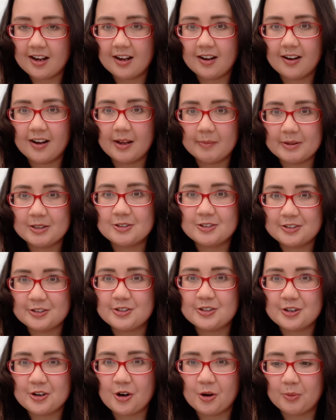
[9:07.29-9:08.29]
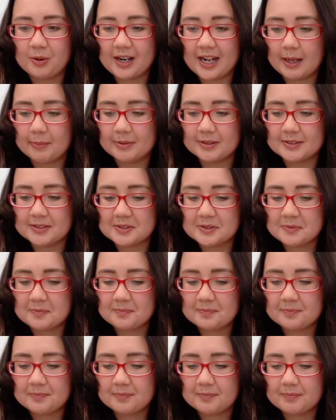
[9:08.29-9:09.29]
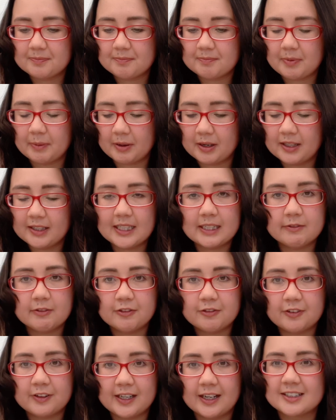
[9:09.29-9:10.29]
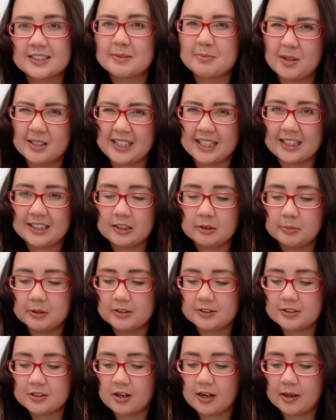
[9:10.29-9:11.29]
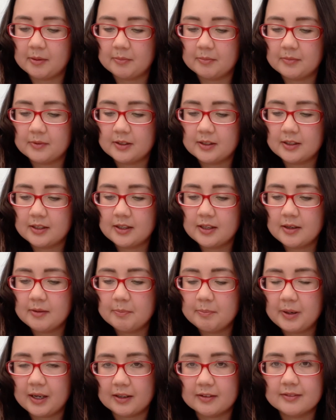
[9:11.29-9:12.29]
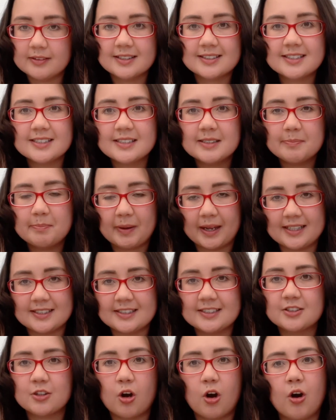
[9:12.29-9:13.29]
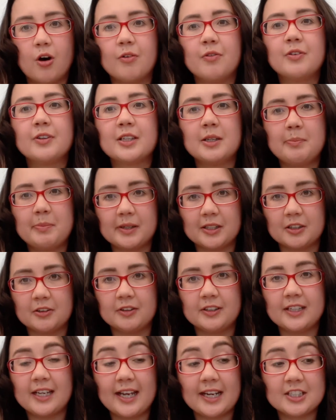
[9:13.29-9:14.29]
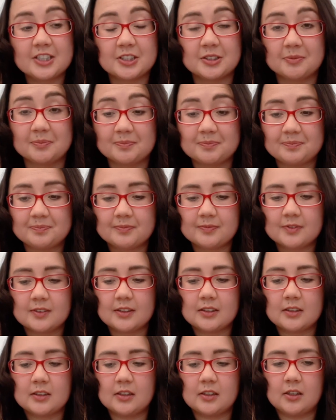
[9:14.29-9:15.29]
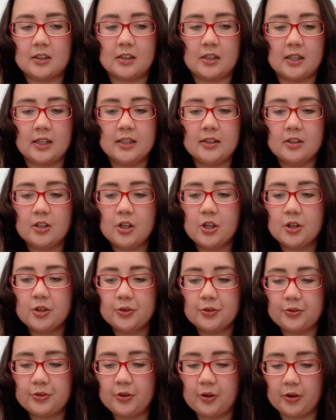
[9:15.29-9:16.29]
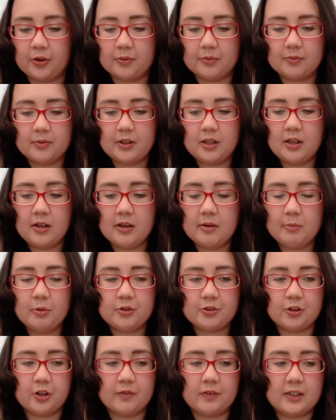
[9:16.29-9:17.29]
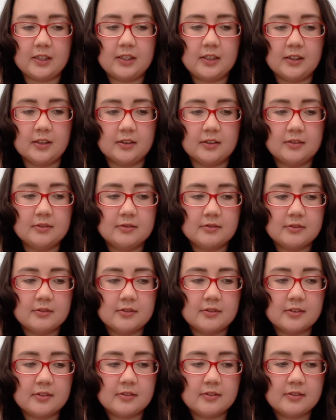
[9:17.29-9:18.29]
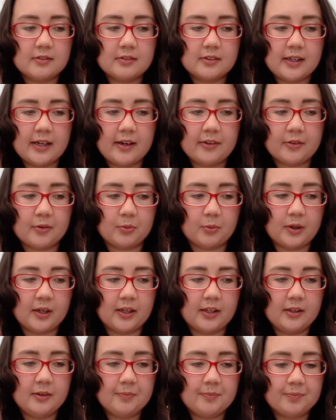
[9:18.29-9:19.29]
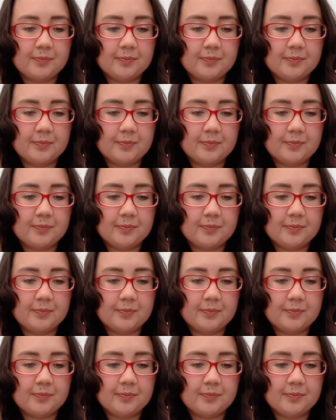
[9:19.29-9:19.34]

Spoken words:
I'm interested to know what happens. I'm going to leave it for now because it might take a little bit of time. But this is the basics of capillary action. All right, so we'll put this over here, out the way.